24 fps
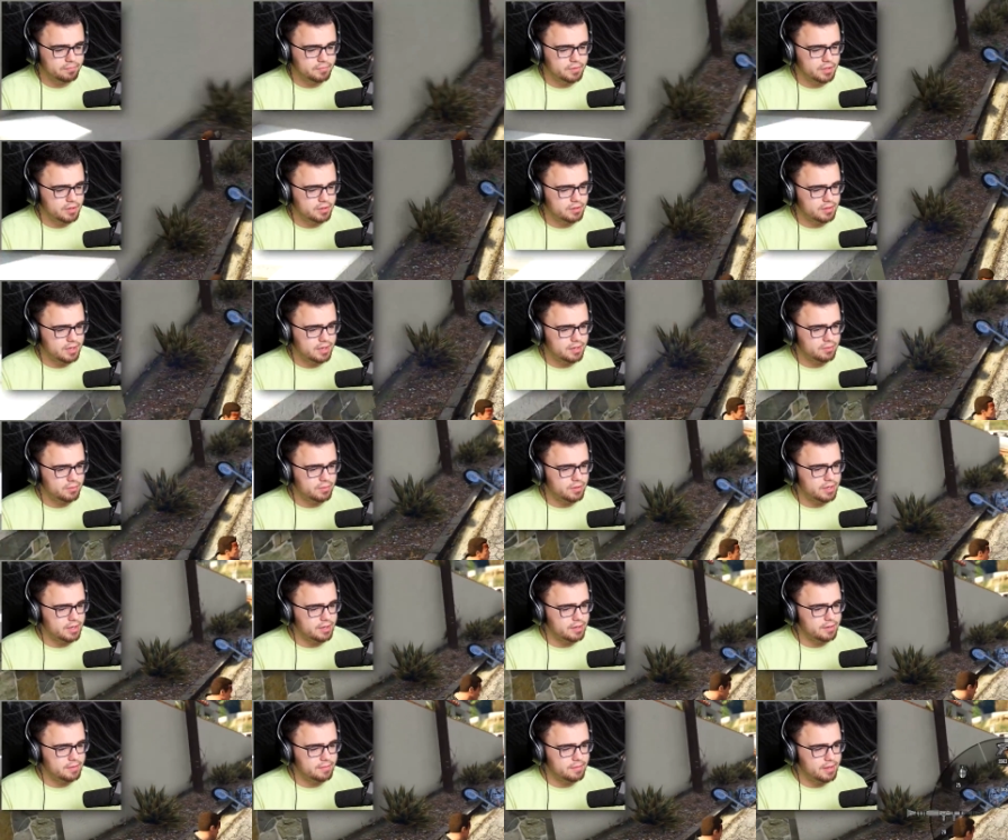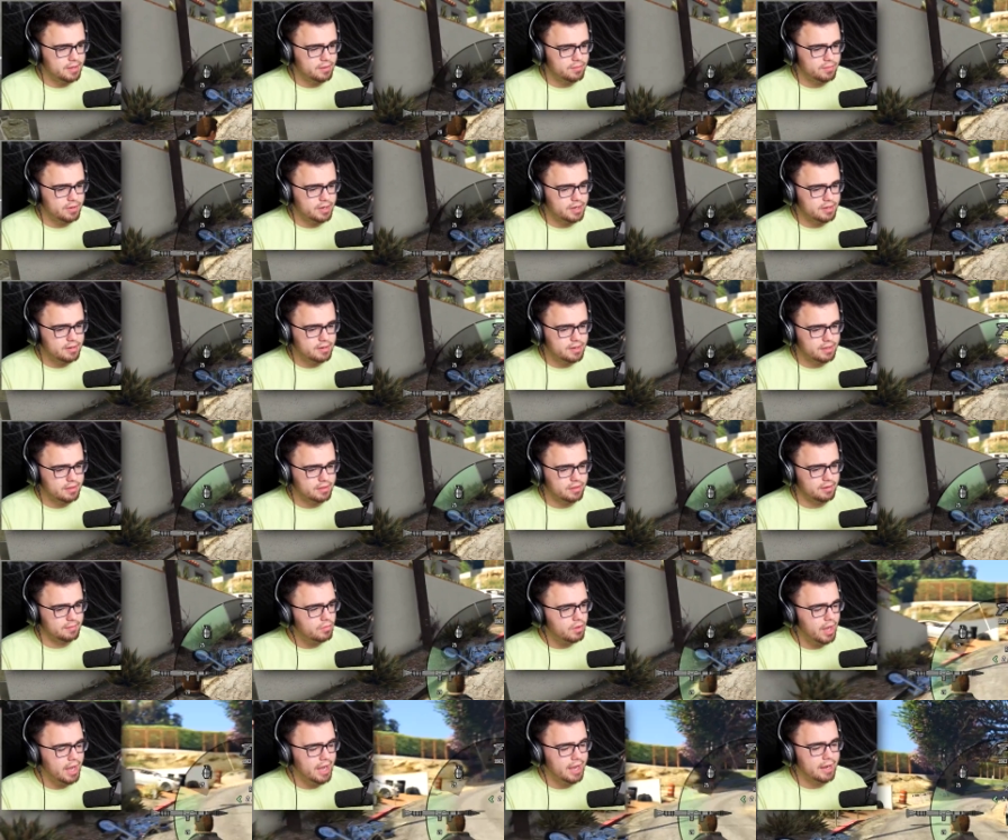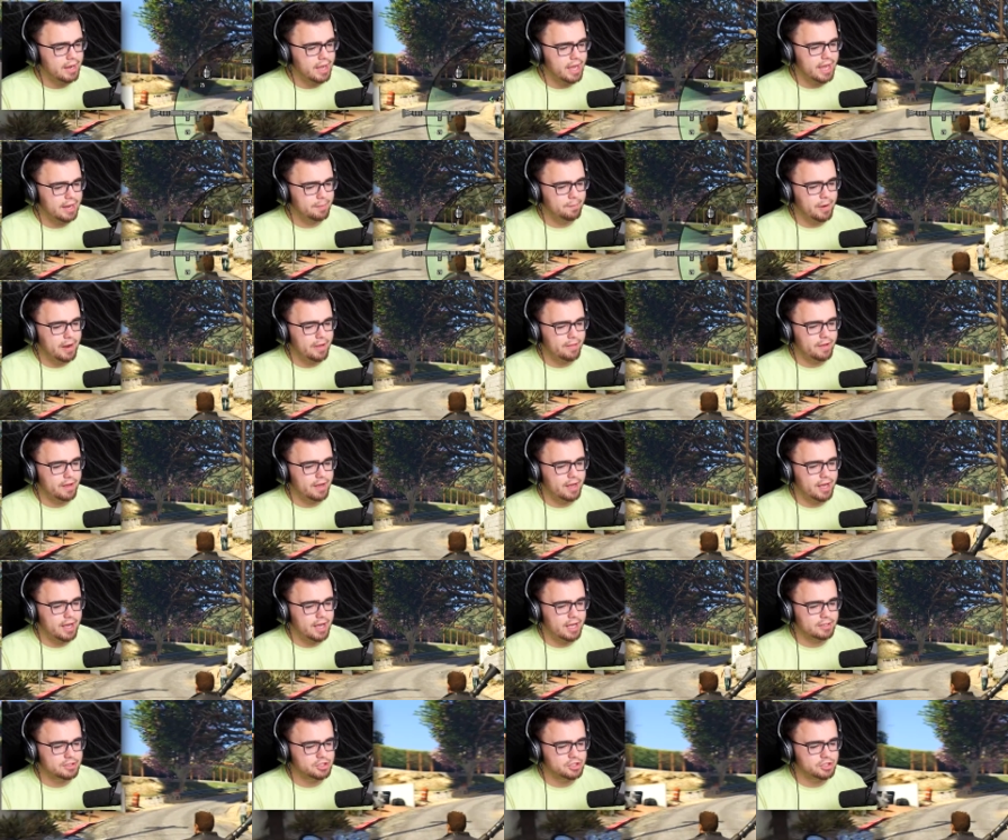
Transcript: You know, I don't need it. I don't need nothing. Hey, hey, brother, uh,